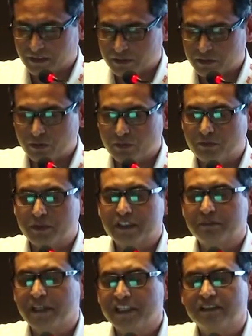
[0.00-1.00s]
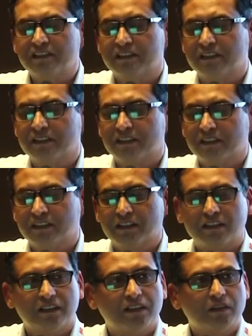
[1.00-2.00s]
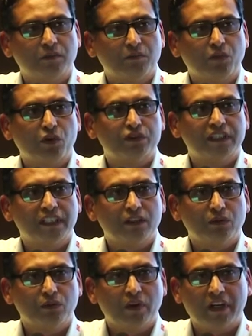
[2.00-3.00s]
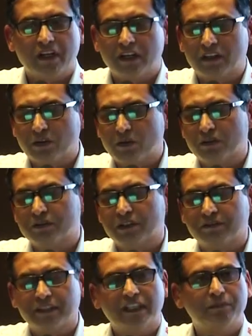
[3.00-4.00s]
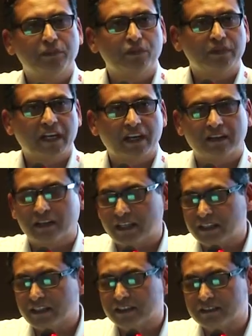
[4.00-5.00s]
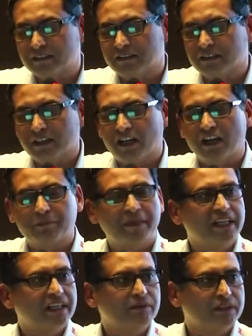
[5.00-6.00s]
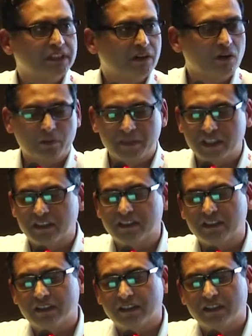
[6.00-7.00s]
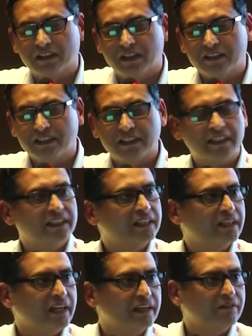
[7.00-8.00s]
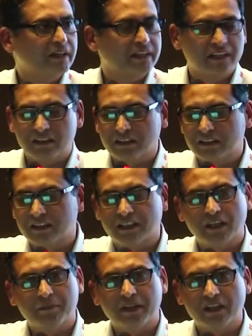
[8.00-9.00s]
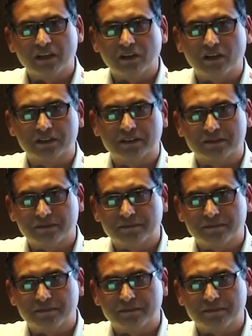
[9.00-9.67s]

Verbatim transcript: So, which means more than 200 crores of input tax credits are pending with the government resulting in high working capital costs.